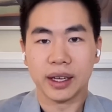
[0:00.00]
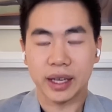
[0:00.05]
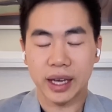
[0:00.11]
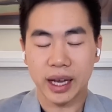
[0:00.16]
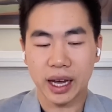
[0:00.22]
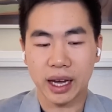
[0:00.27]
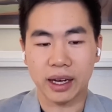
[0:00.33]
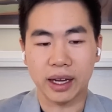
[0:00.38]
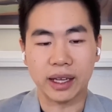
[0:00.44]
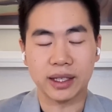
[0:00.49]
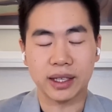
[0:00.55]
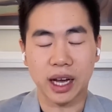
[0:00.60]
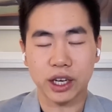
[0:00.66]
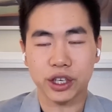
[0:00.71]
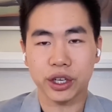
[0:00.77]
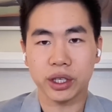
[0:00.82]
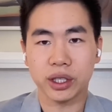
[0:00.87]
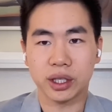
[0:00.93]
Yeah, it's
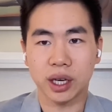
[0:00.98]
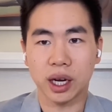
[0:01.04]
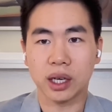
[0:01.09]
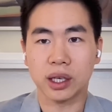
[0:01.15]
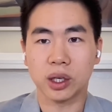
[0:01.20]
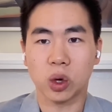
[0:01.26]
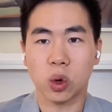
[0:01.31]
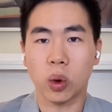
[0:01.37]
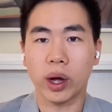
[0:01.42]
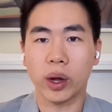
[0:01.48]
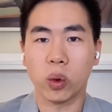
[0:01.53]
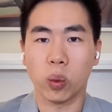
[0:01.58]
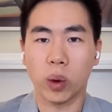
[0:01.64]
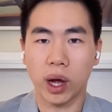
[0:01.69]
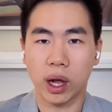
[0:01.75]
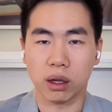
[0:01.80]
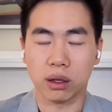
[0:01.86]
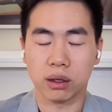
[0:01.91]
actually done quite
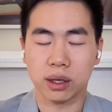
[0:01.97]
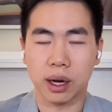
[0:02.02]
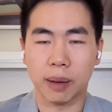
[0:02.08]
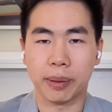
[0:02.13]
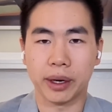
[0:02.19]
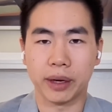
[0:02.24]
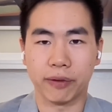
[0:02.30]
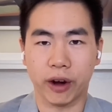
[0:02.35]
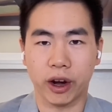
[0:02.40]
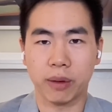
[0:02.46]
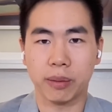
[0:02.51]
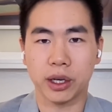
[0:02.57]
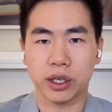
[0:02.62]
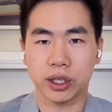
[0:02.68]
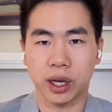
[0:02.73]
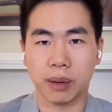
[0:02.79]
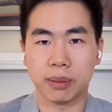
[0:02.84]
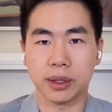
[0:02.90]
well, uh, but it very
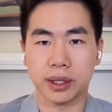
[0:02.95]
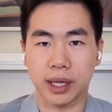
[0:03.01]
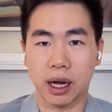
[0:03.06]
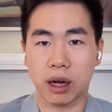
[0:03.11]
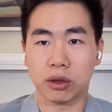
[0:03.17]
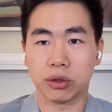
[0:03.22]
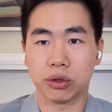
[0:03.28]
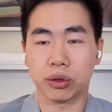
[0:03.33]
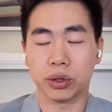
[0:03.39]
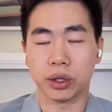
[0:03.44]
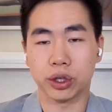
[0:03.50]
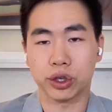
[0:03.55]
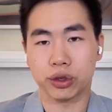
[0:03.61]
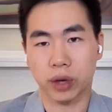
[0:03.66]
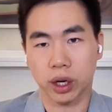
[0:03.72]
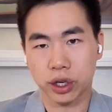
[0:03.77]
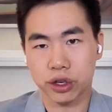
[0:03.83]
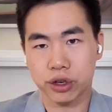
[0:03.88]
much comes down to the
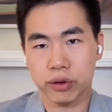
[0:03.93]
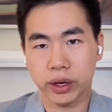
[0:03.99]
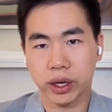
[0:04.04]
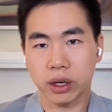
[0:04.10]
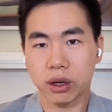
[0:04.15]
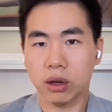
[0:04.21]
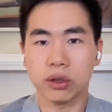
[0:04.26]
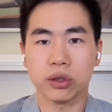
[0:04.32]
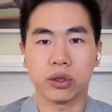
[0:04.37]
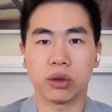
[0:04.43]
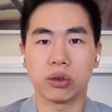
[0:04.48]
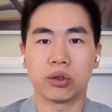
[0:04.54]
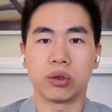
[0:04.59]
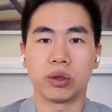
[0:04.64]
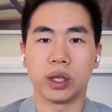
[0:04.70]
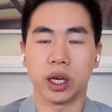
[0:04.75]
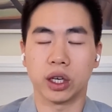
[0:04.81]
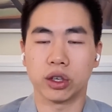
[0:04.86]
structuring and also
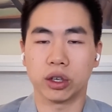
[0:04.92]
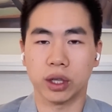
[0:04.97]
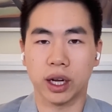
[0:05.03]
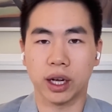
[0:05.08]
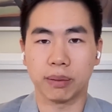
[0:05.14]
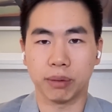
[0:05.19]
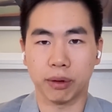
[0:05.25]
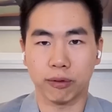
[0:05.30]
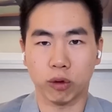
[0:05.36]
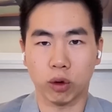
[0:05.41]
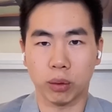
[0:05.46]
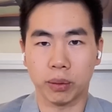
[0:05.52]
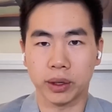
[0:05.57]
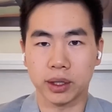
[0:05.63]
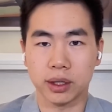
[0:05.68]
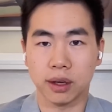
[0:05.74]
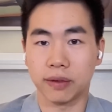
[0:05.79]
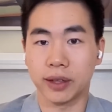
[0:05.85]
to the underlying
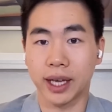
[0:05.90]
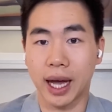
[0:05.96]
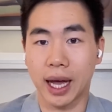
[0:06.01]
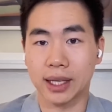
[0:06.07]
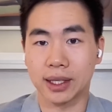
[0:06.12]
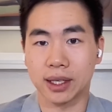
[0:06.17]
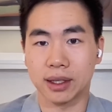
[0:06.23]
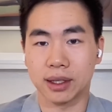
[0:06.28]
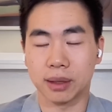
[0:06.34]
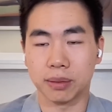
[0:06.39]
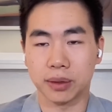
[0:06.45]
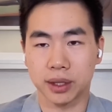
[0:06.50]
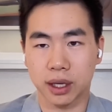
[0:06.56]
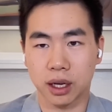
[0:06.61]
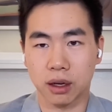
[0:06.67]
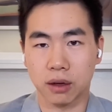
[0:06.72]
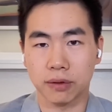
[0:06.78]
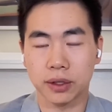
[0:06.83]
performance of the assets
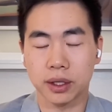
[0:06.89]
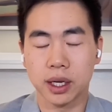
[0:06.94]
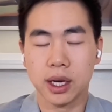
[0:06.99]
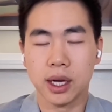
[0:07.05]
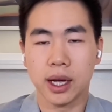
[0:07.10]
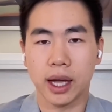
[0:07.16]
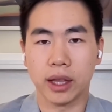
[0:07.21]
themselves.